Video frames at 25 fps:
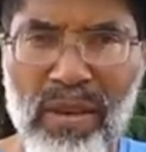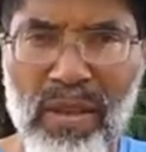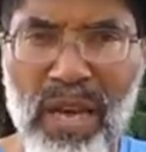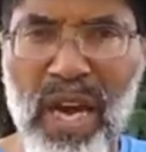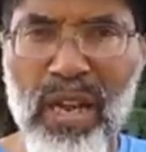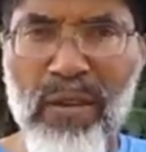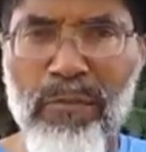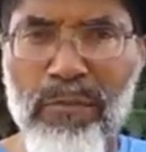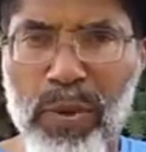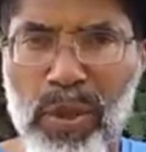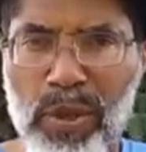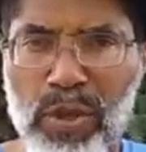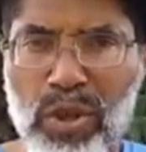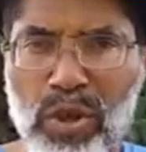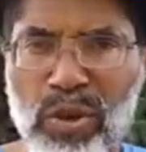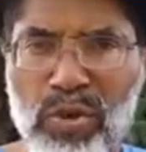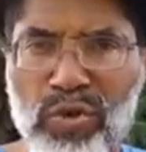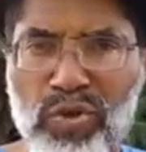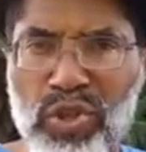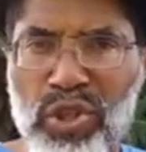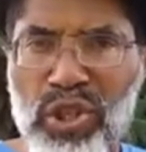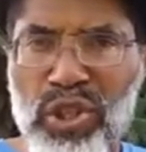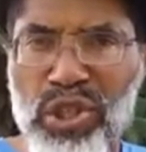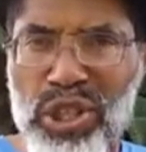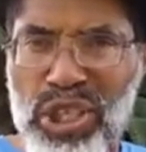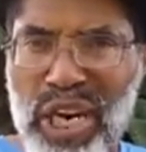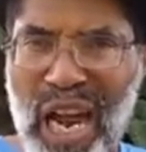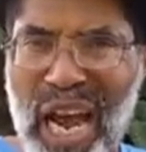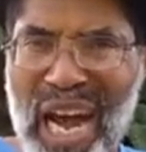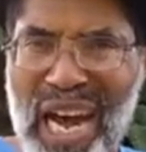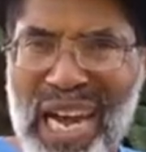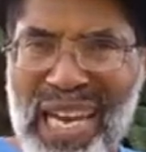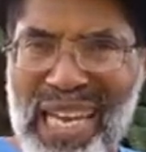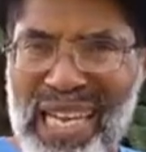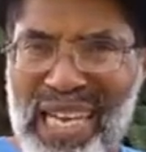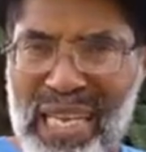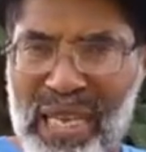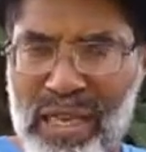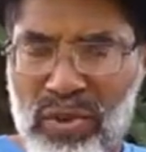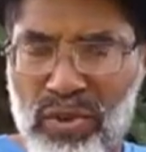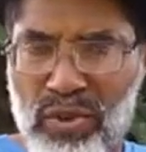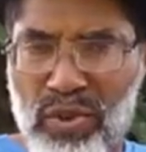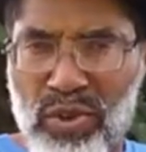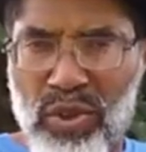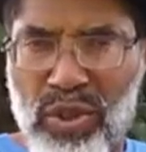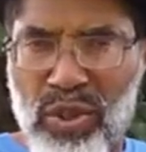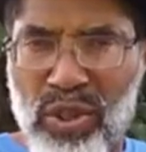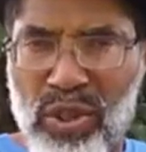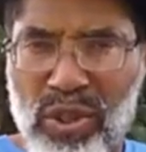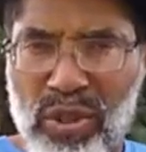and produced
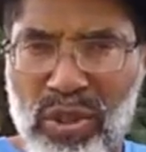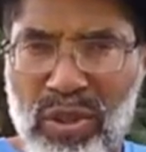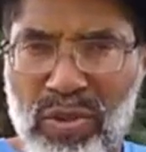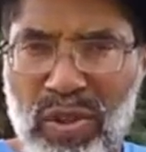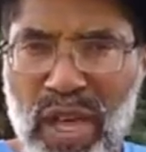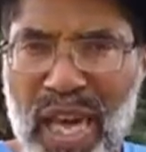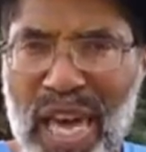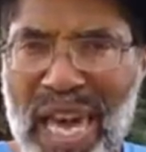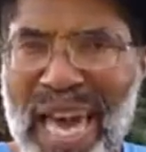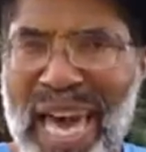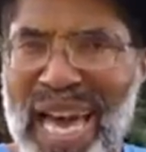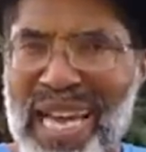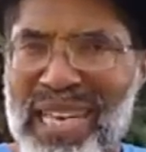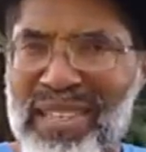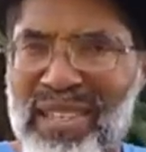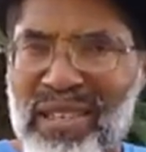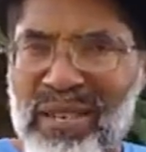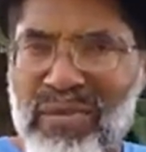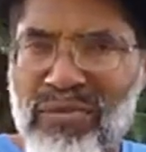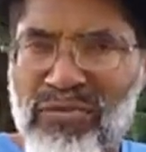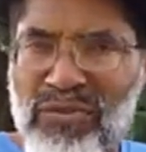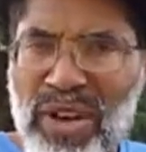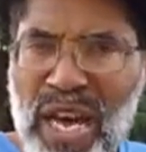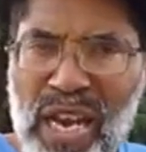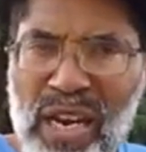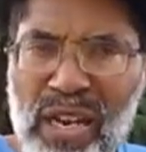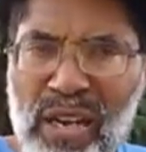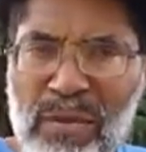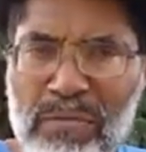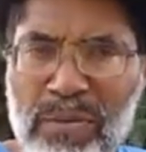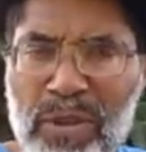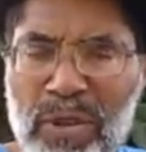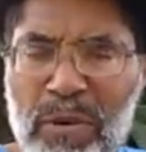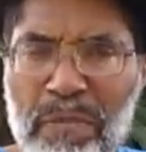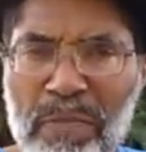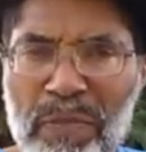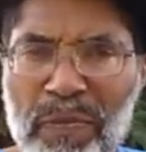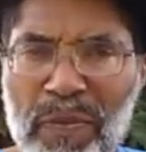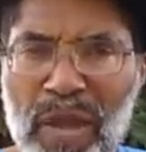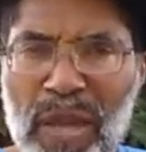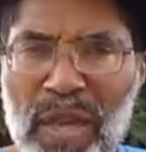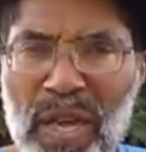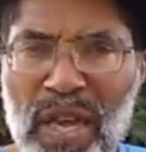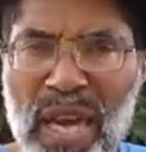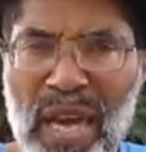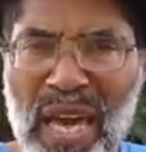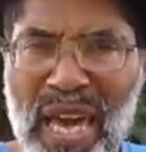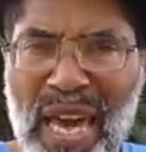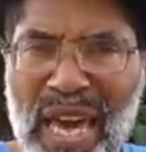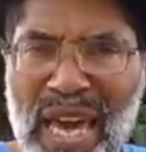giants, they had developed
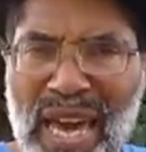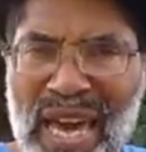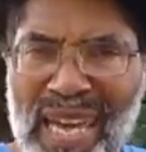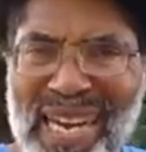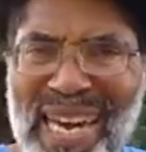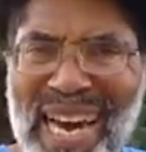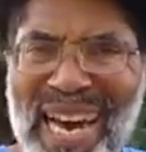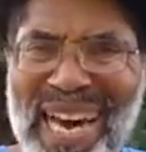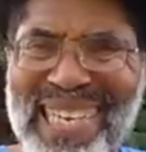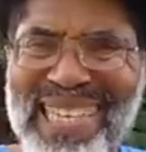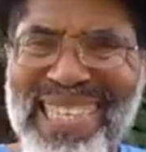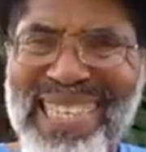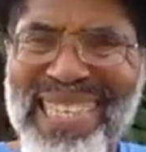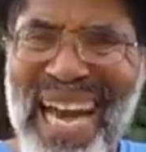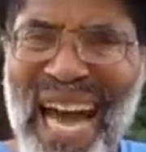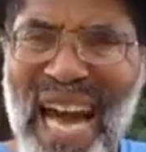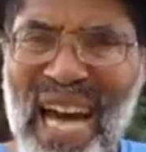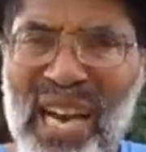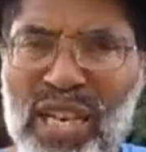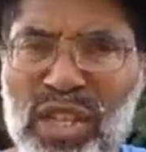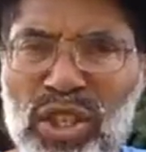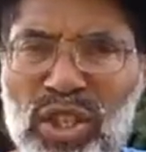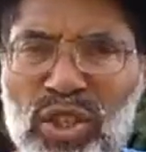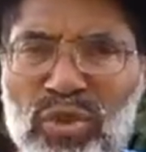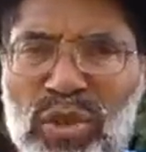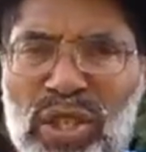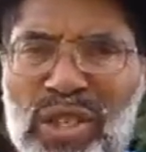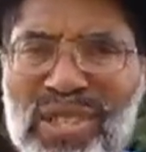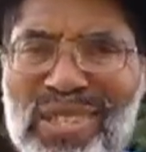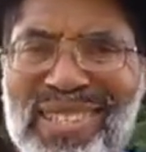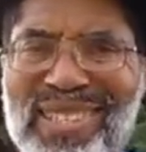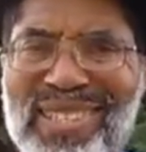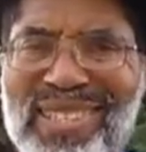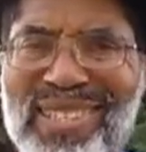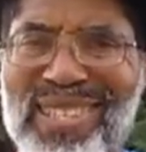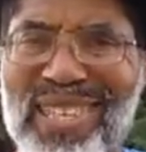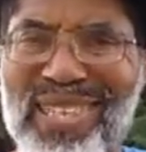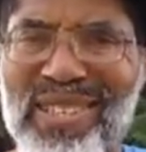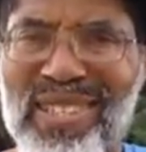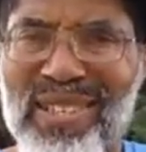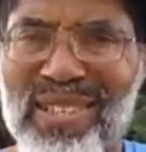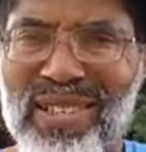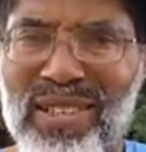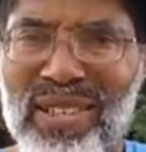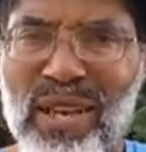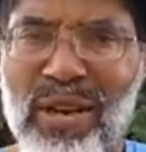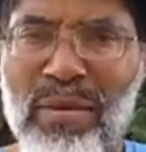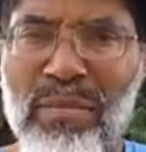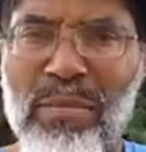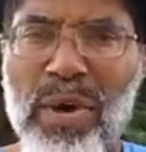an idolatrous
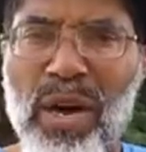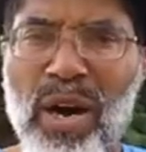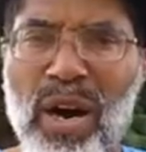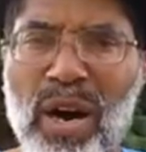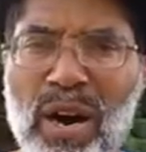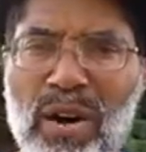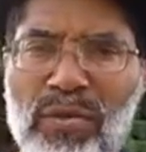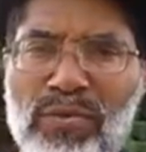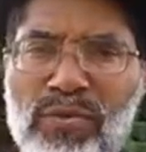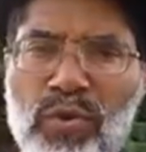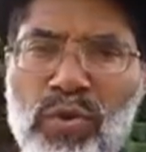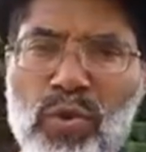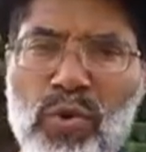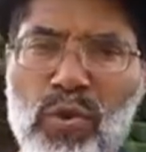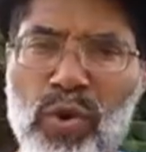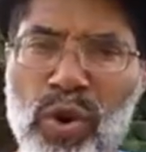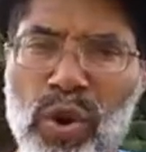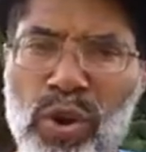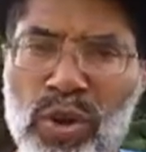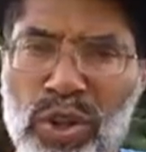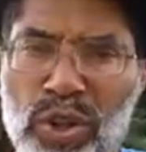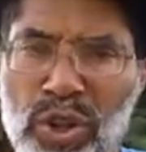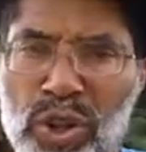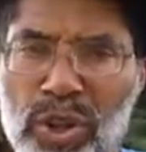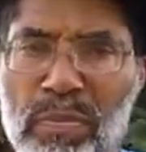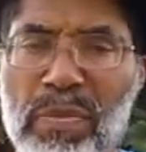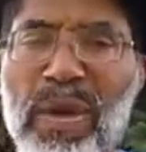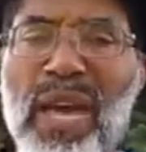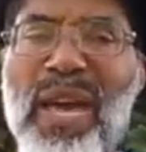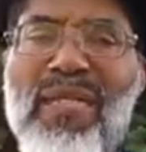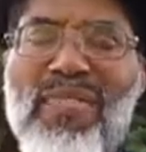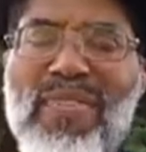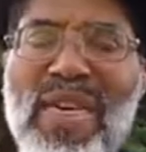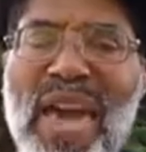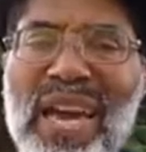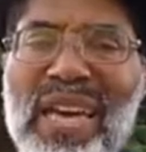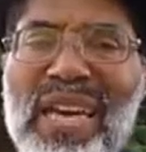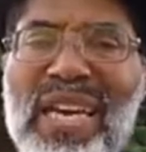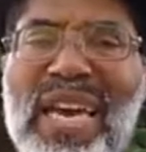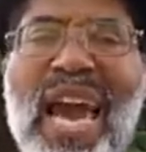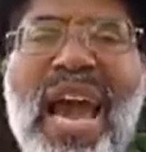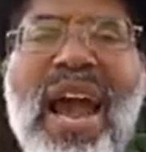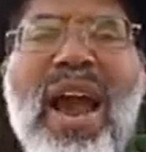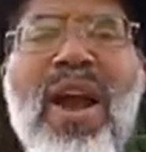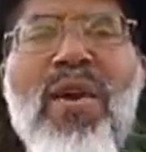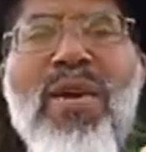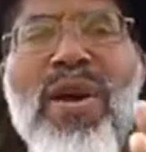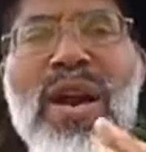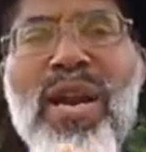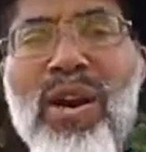system of worship that
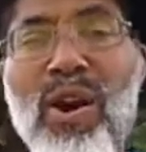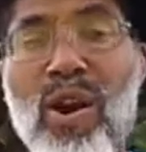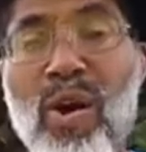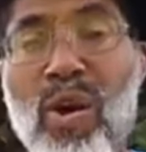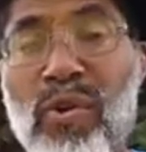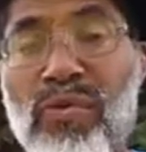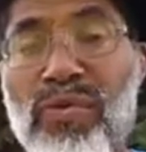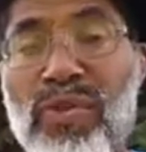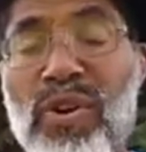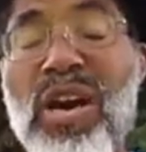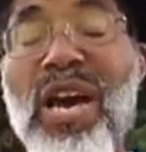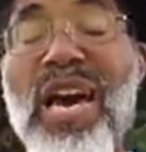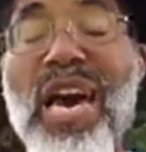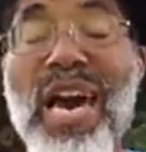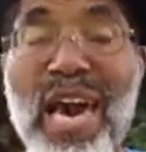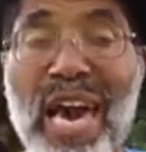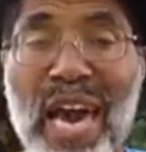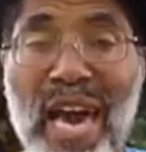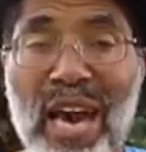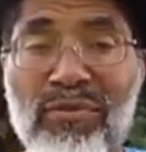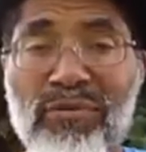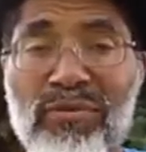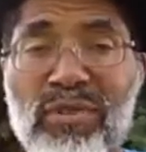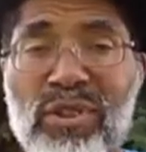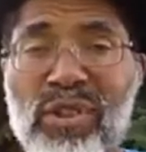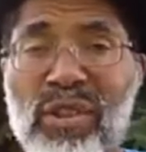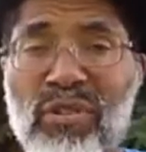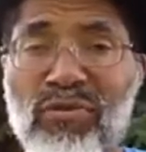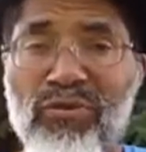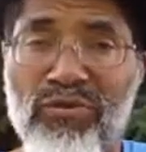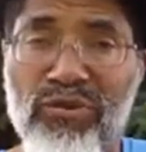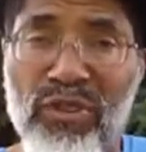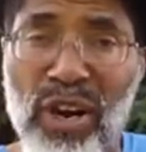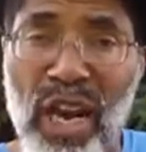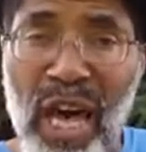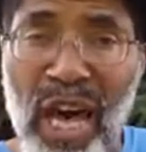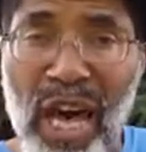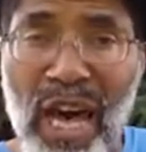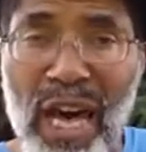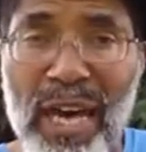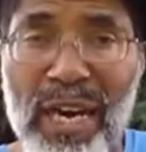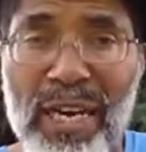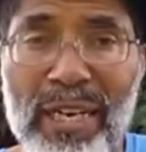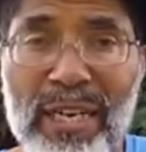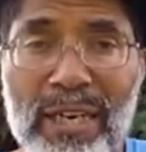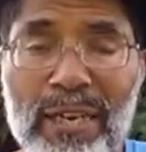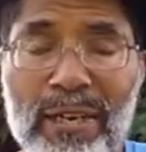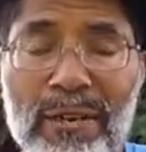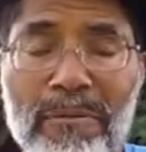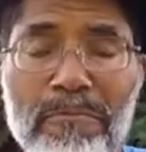carried over after the
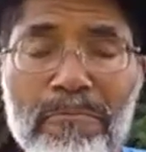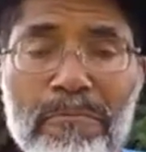flood